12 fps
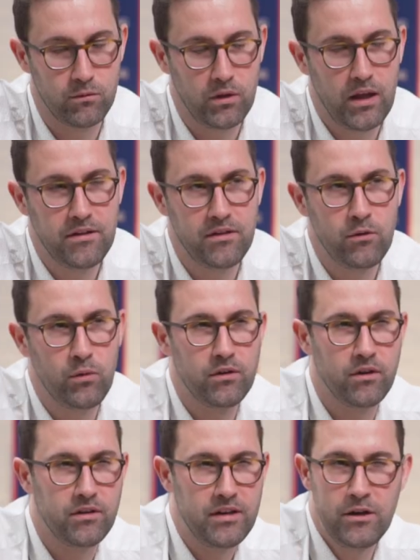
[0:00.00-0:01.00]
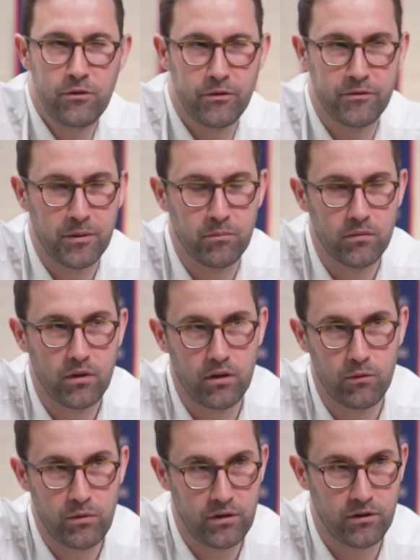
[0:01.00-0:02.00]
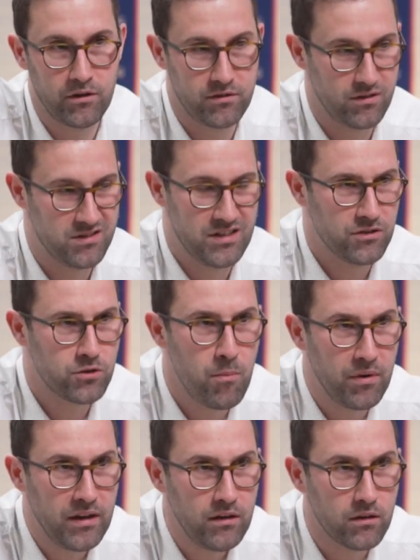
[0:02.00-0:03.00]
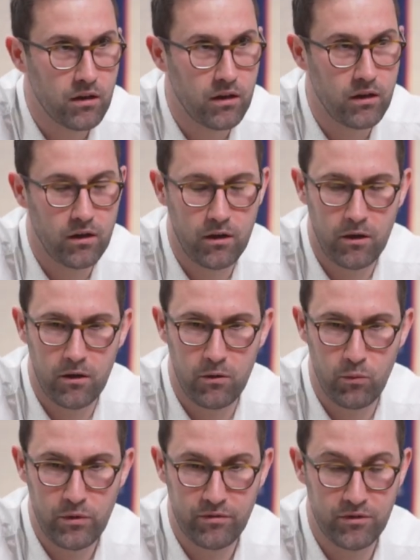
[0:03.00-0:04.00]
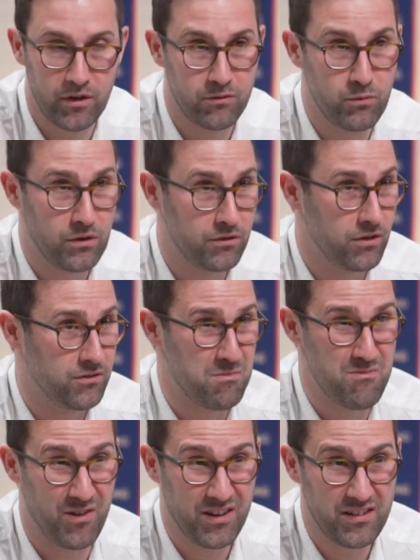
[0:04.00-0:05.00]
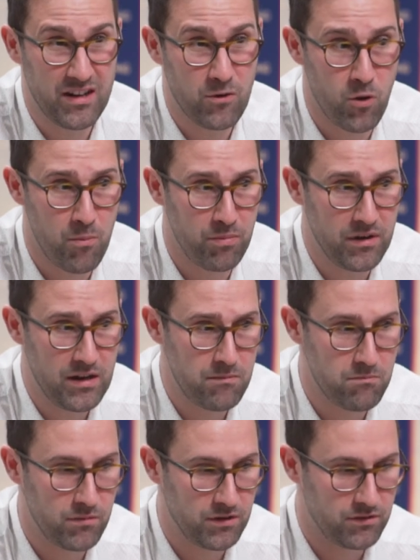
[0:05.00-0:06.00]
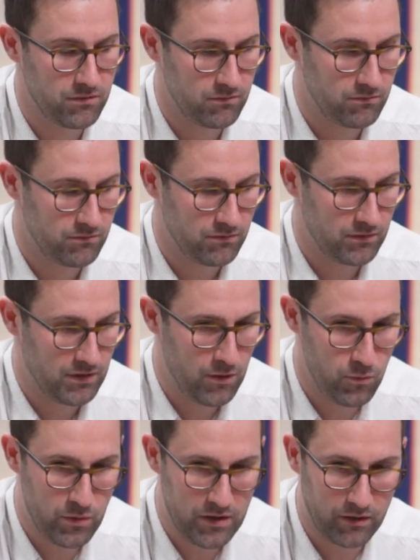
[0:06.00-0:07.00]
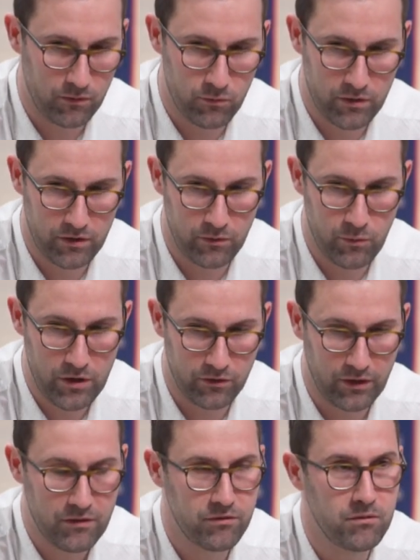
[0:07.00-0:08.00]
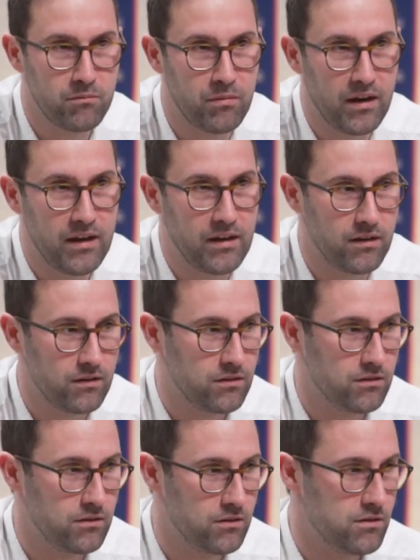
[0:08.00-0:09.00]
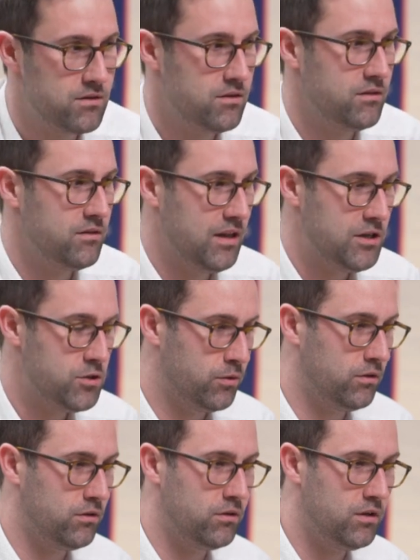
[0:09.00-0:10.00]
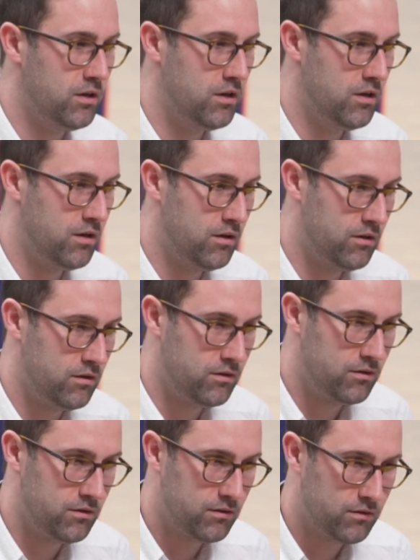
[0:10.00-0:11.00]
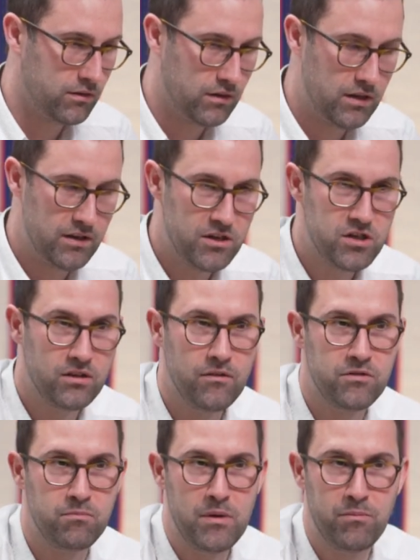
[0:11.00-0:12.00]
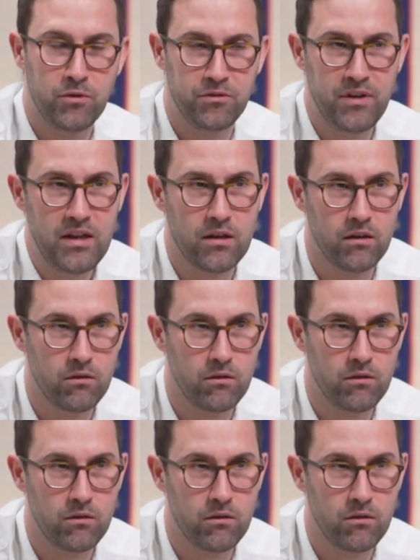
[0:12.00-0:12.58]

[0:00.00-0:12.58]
Well, I think we are not neither of them. We are not a sales company. We are not a marketing company. But yeah, we are driven by the natural initiatives people take.